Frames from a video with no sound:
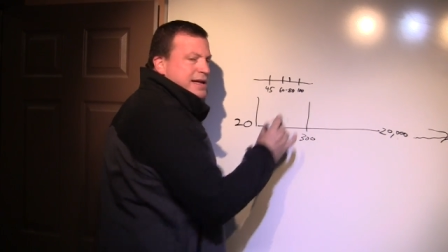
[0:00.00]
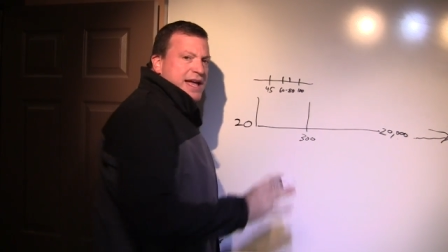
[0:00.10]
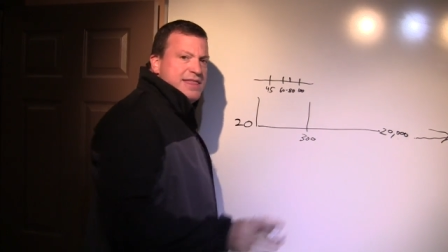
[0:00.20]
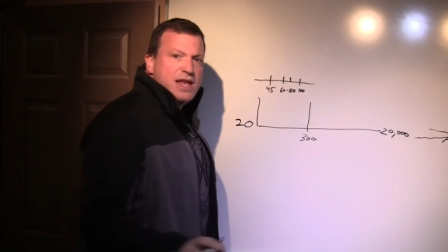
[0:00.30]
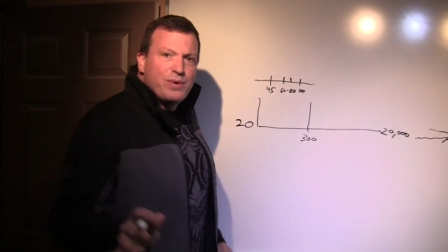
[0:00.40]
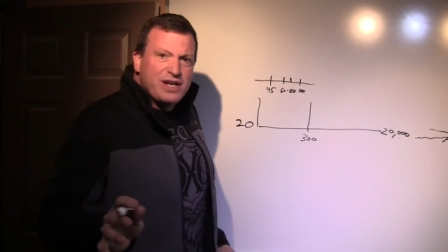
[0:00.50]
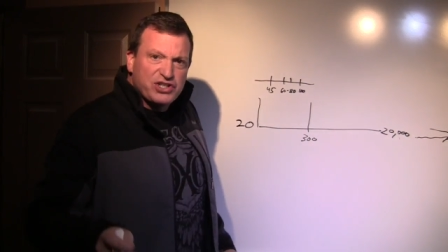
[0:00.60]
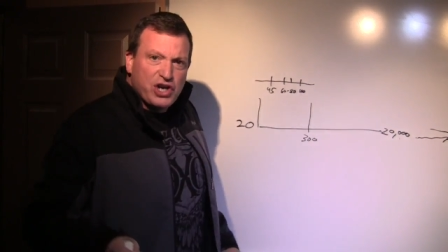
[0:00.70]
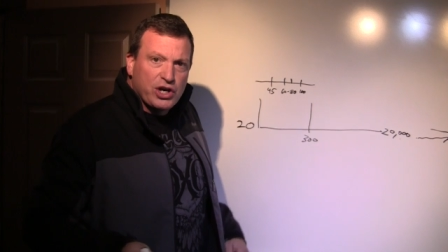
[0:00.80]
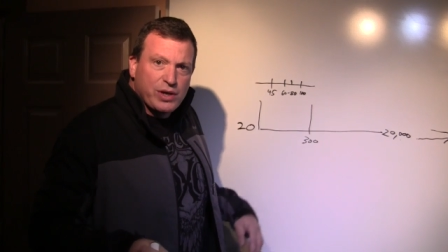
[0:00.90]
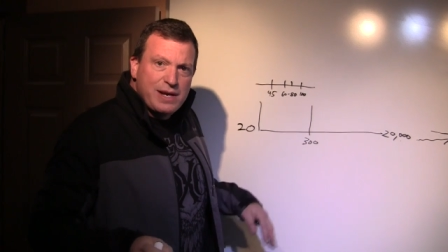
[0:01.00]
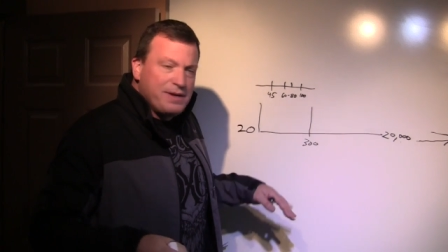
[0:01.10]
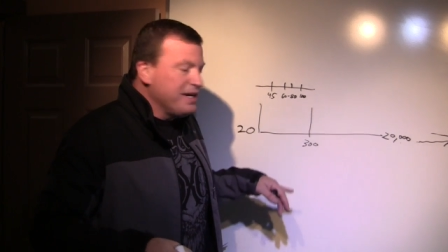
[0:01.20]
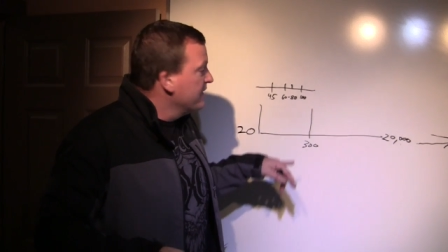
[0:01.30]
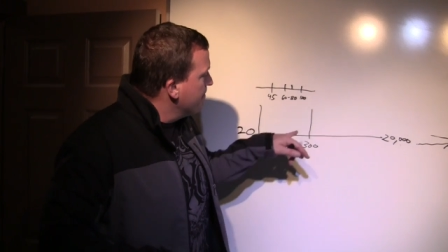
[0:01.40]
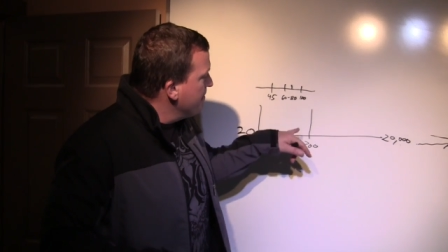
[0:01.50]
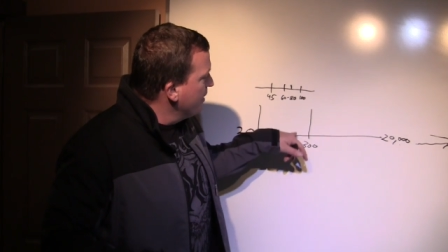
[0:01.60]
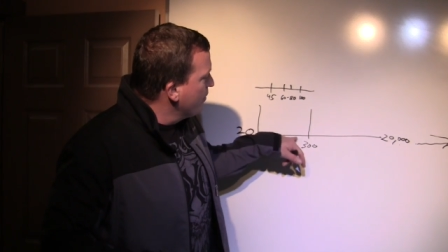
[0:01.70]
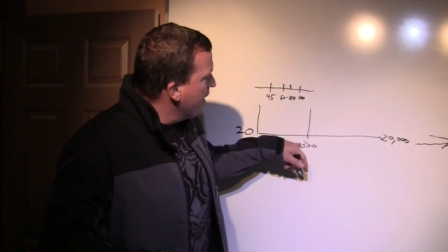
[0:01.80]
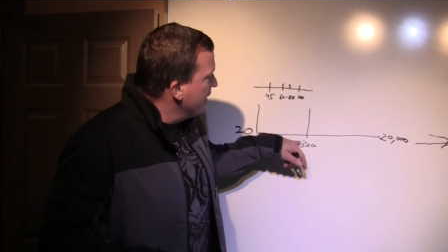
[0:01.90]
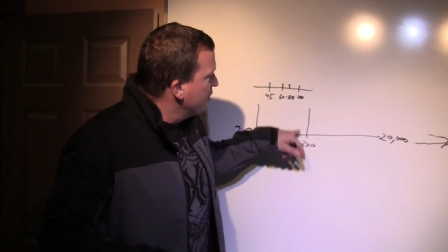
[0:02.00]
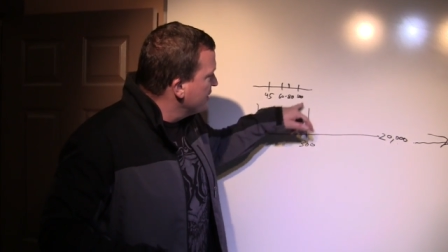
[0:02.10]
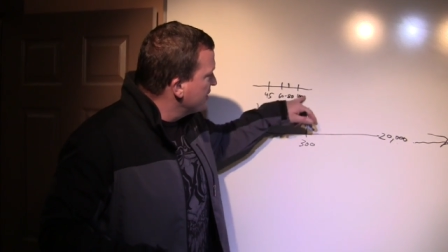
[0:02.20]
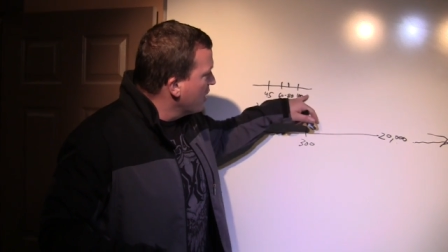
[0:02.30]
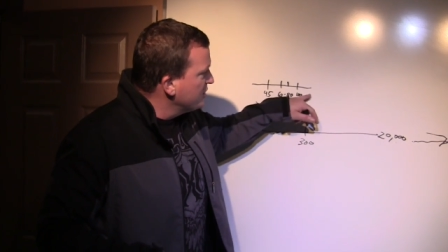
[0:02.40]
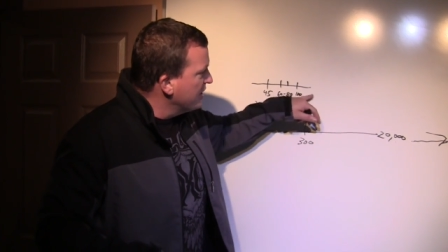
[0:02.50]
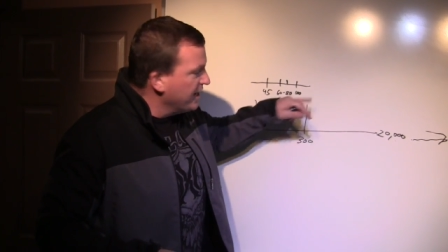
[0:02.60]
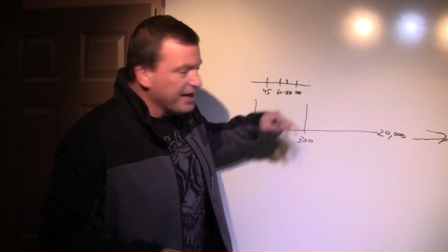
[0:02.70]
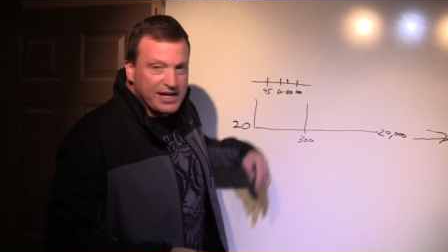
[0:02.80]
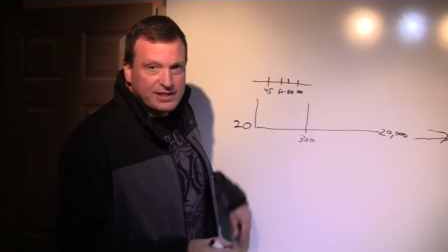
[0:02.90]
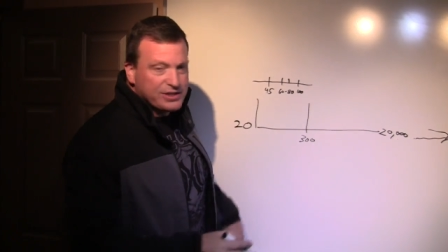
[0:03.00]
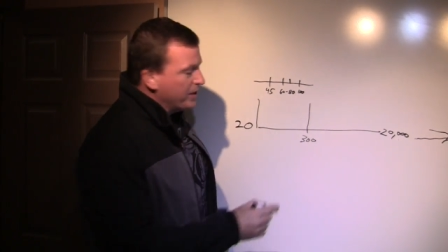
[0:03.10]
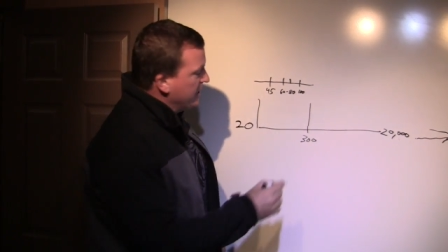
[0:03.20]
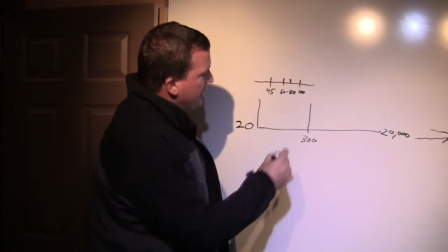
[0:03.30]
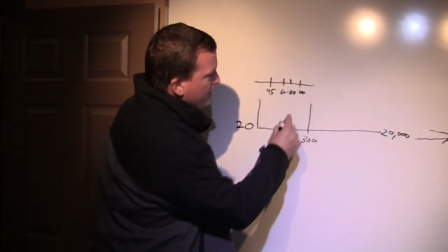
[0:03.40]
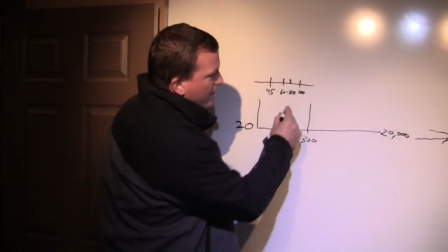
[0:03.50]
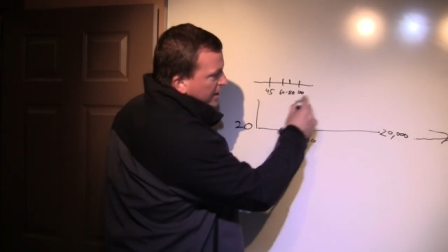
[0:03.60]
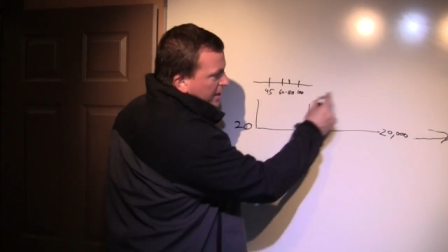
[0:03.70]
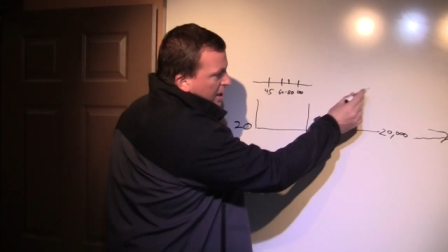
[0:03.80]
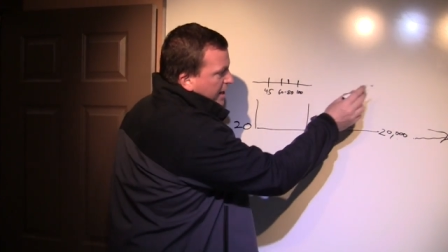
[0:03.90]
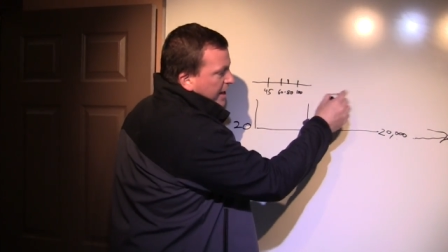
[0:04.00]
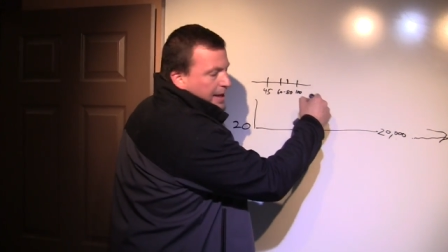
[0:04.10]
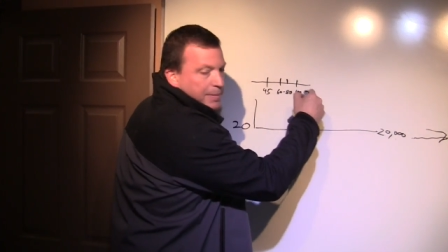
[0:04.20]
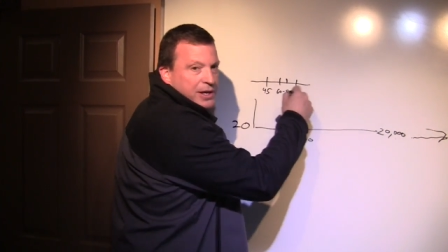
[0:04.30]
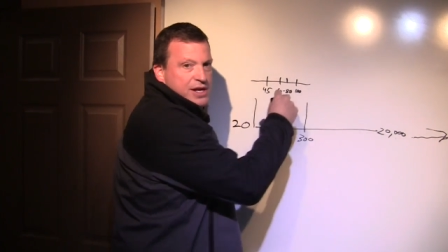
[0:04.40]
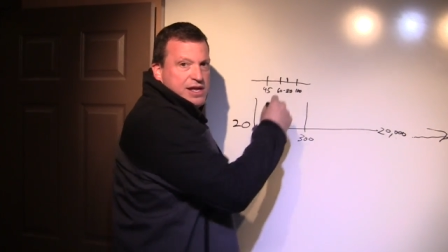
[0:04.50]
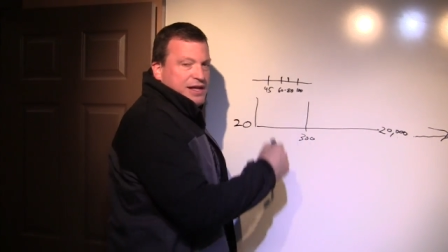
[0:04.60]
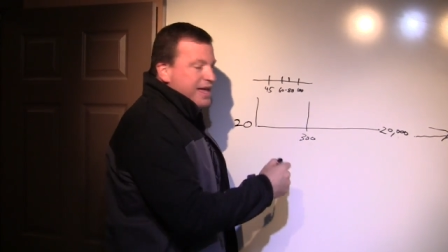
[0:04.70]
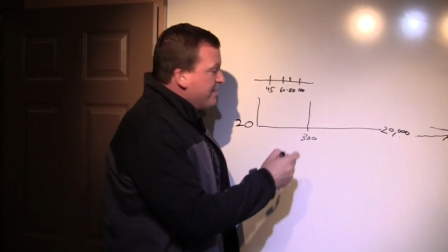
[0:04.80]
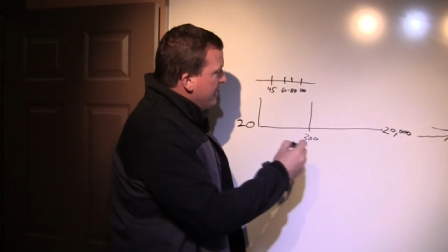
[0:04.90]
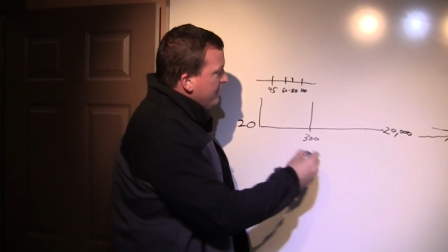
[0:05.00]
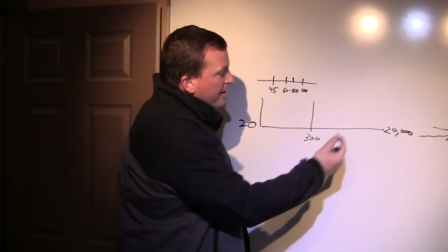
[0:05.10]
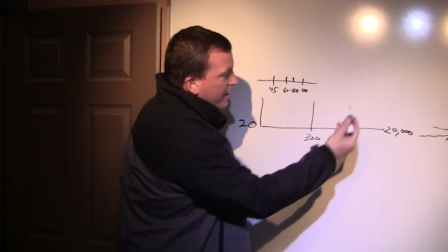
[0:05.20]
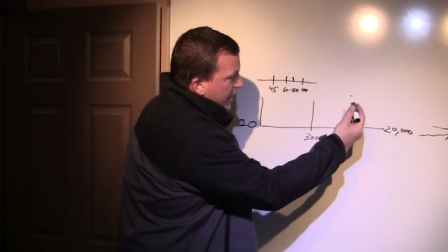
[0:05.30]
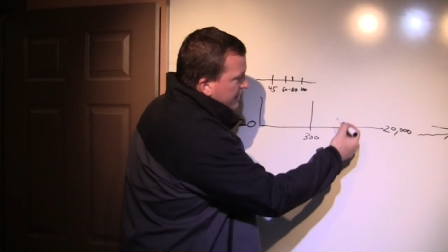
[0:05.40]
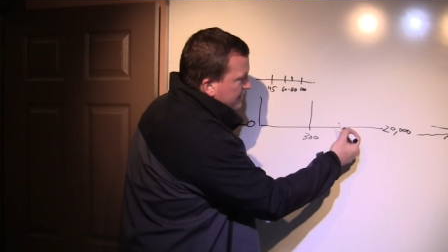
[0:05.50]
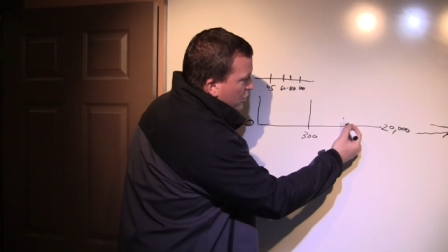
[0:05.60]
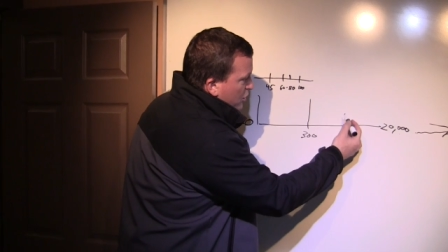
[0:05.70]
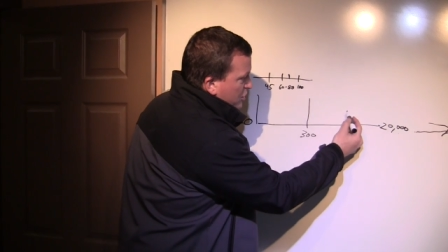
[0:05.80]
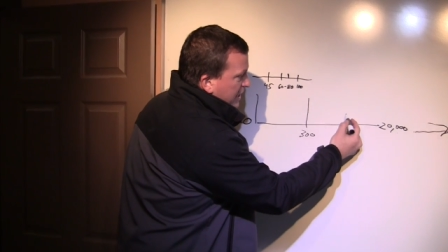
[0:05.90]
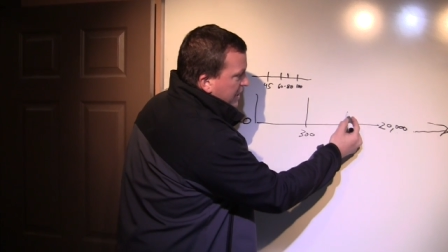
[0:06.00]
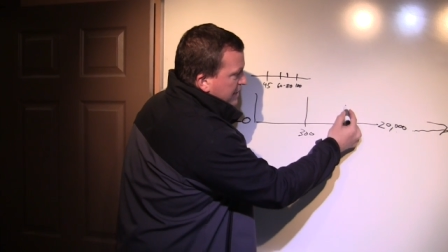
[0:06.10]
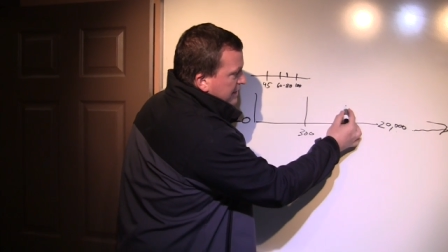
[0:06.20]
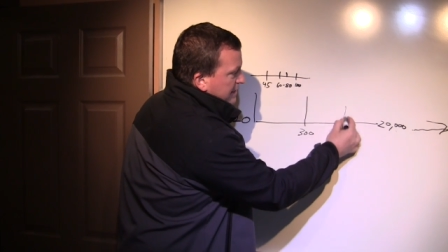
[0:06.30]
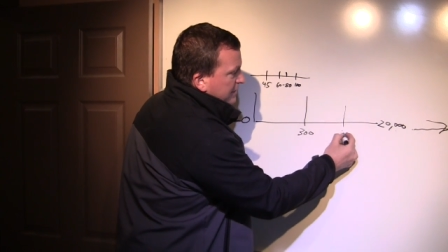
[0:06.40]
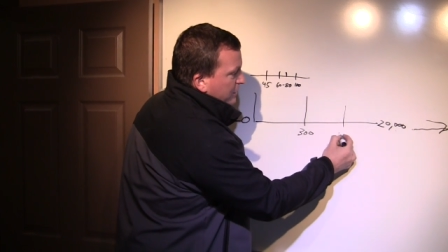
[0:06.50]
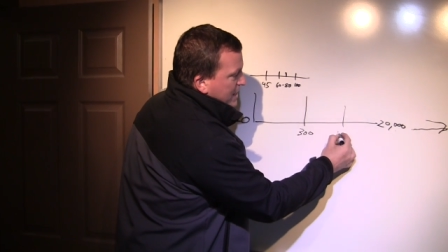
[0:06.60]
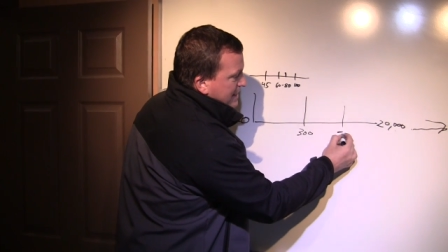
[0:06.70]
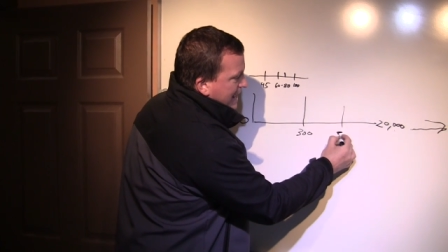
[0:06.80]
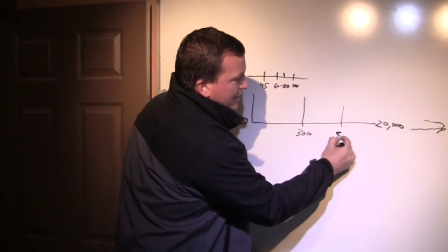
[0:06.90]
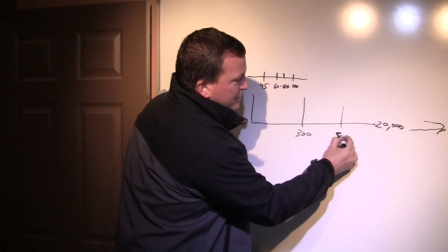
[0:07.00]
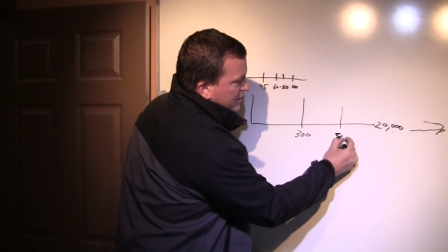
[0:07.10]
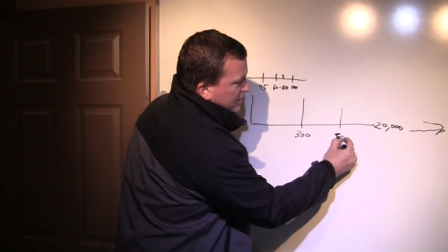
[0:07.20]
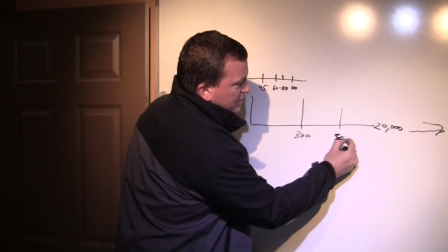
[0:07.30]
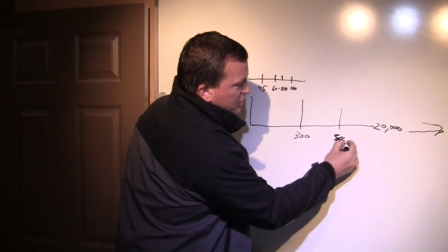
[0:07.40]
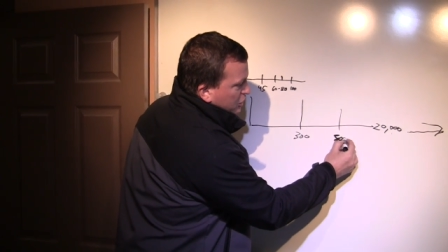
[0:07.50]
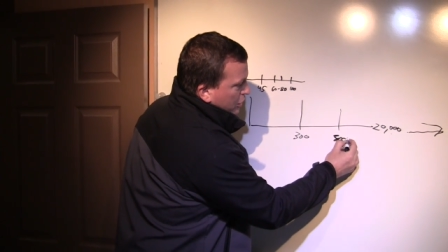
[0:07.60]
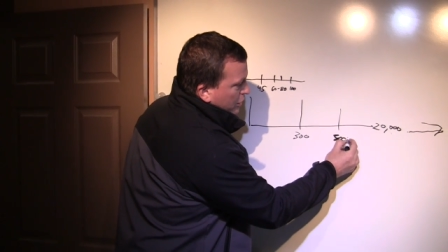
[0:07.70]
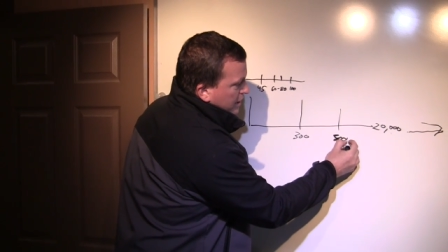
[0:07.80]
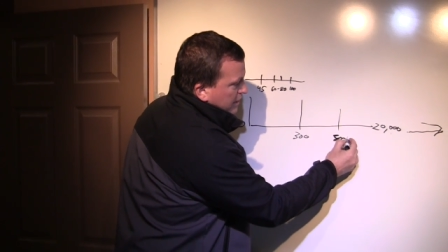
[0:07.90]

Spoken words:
And then when you start creeping into mid range, it starts getting into 300 and on up. And then as soon as you get into the 3,000, just to show you,